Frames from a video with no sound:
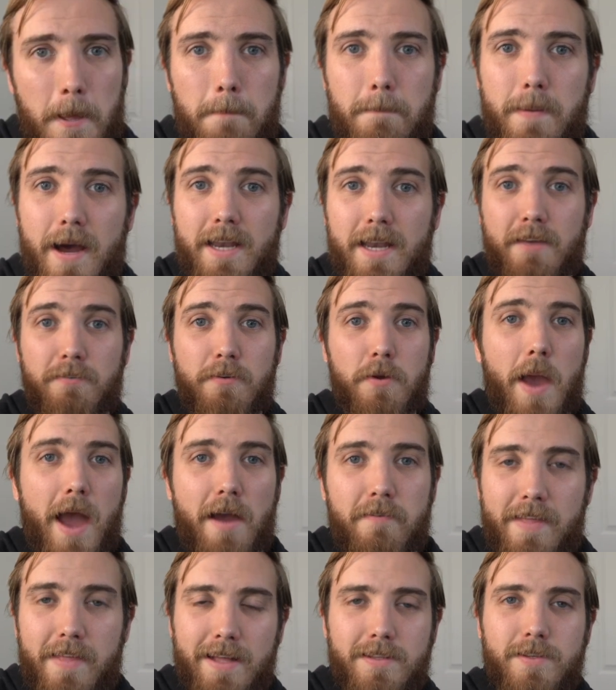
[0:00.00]
but if you
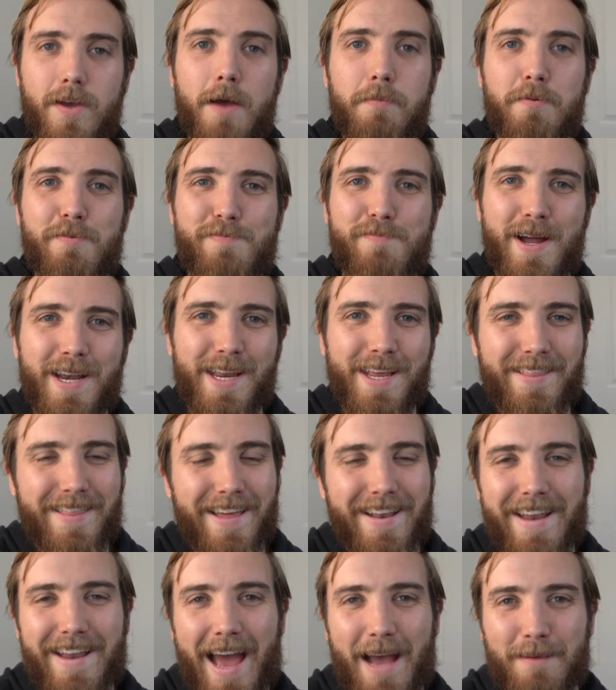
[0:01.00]
have that type of money,
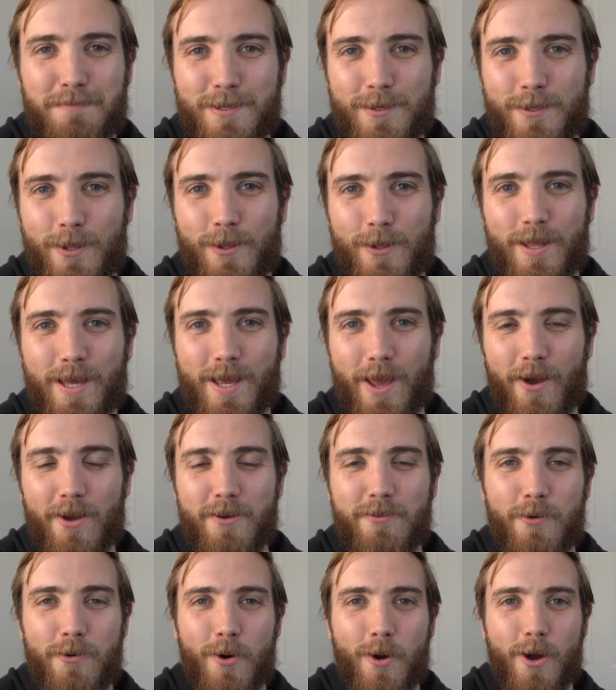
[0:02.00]
then absolutely go
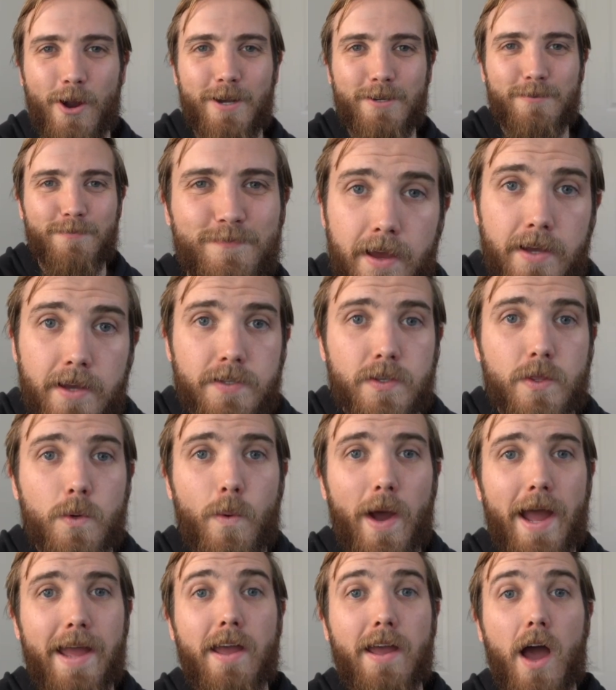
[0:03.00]
for it. So the
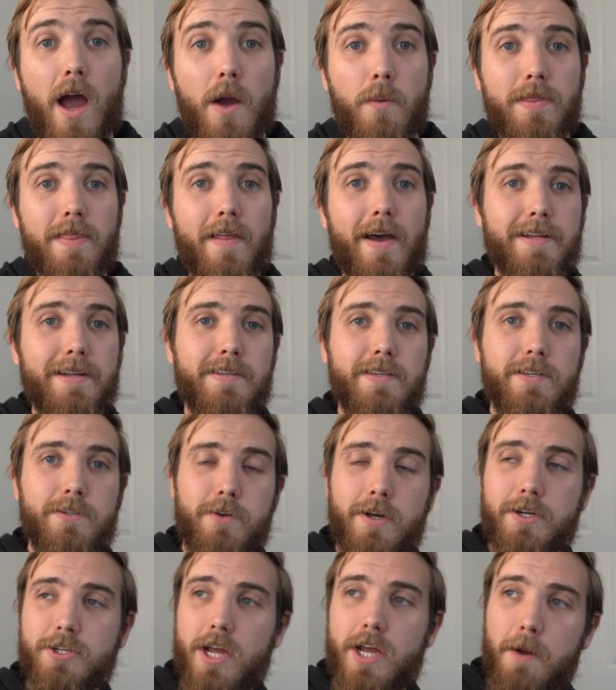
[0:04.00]
way I would like to
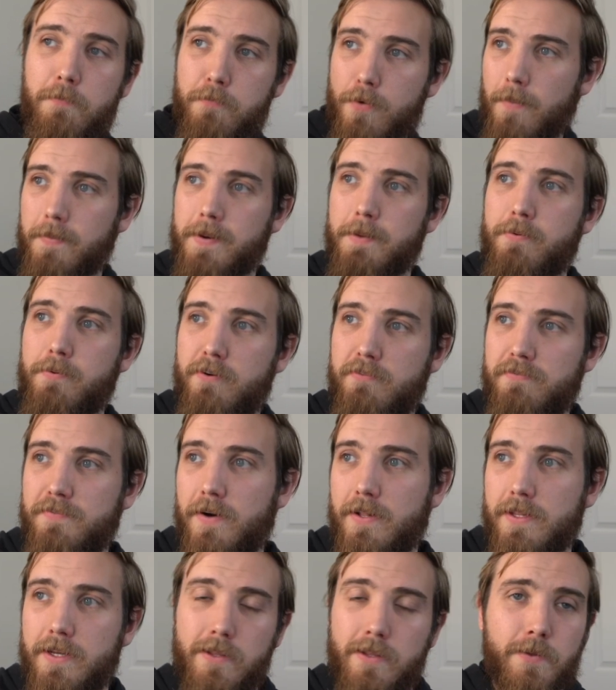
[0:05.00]
structure a property
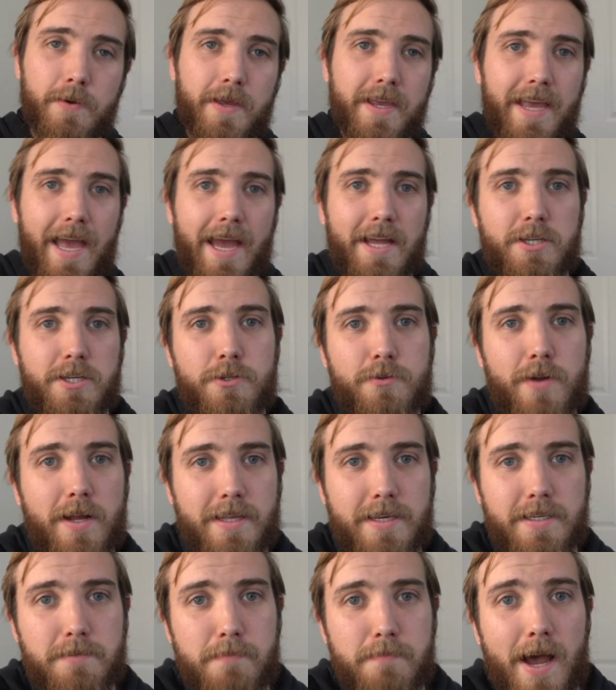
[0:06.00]
portfolio looking at
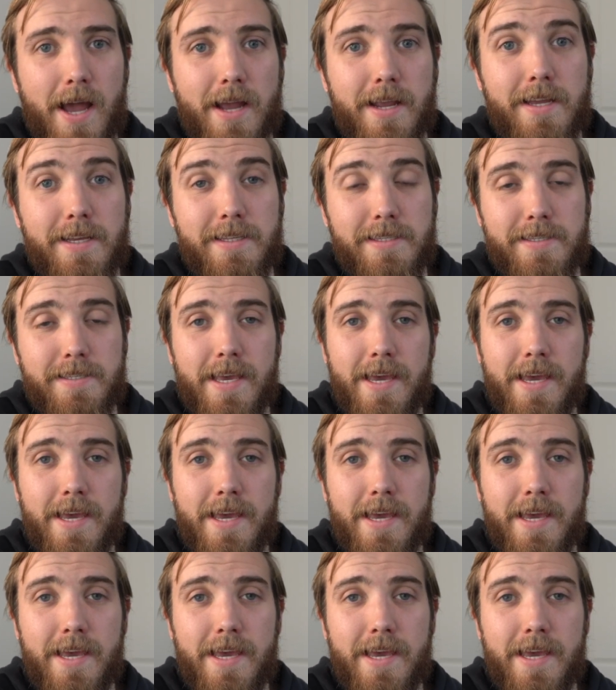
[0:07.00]
Australia's markets